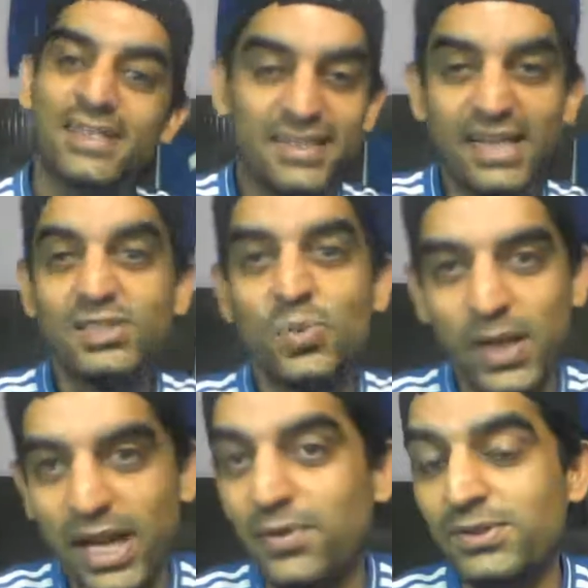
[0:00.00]
That's
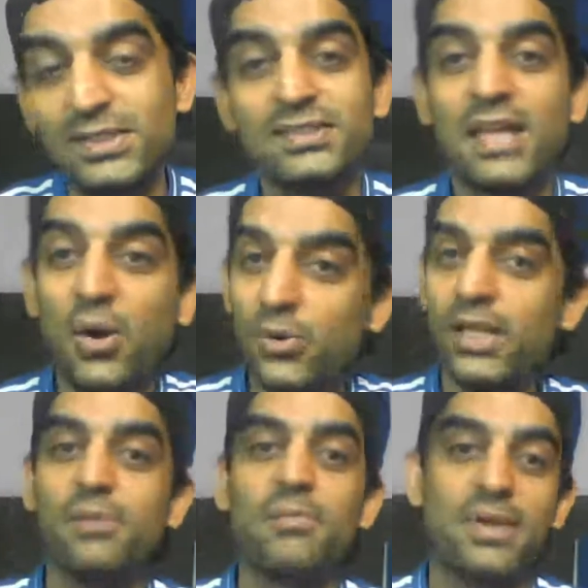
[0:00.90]
when I was just
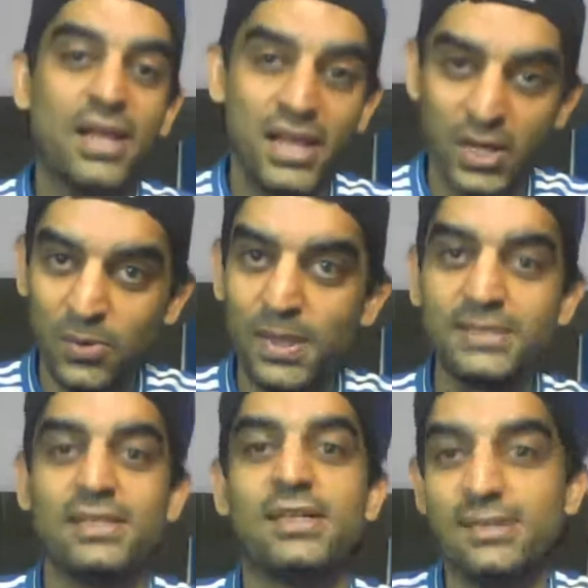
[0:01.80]
counting, my
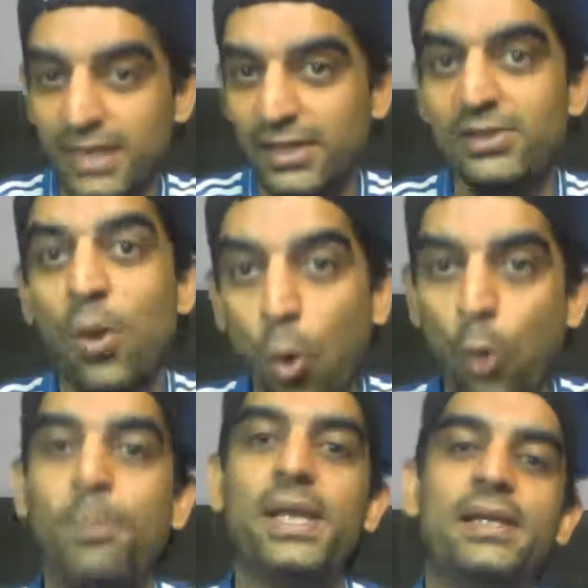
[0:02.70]
chickens and
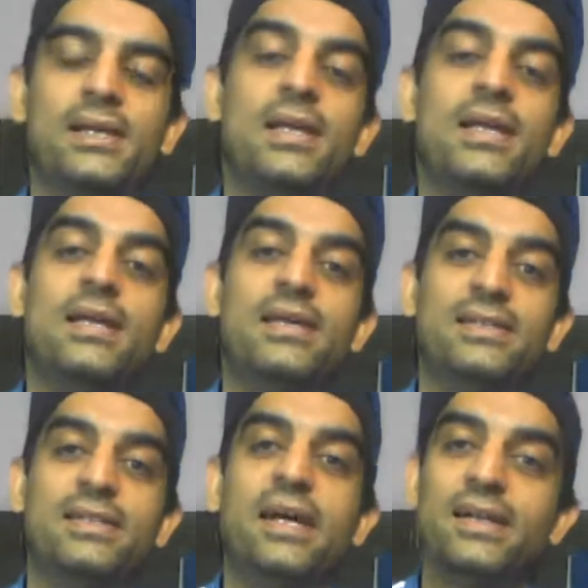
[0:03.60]
hoping
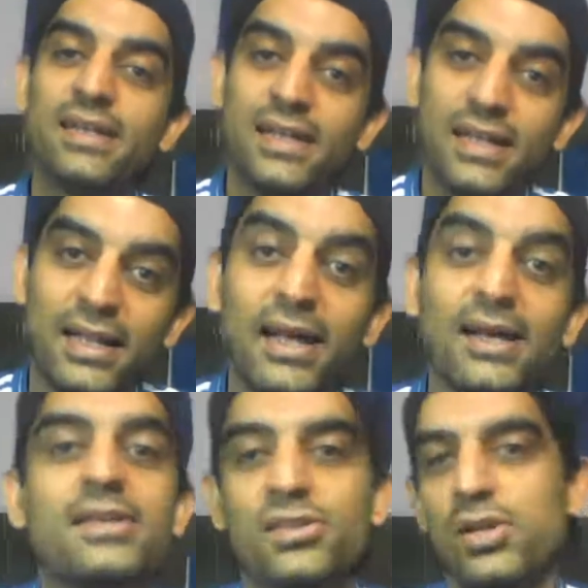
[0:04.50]
that
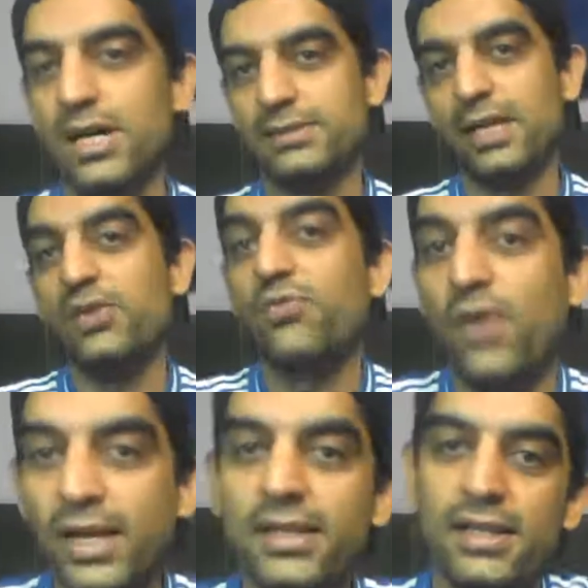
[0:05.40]
luck is on our side
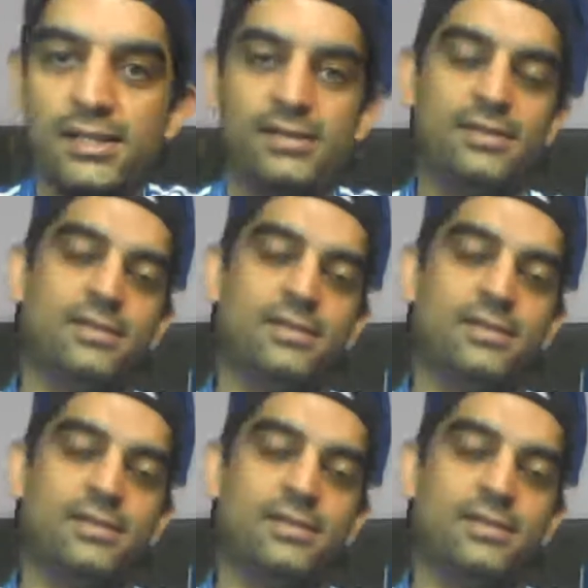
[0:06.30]
finally.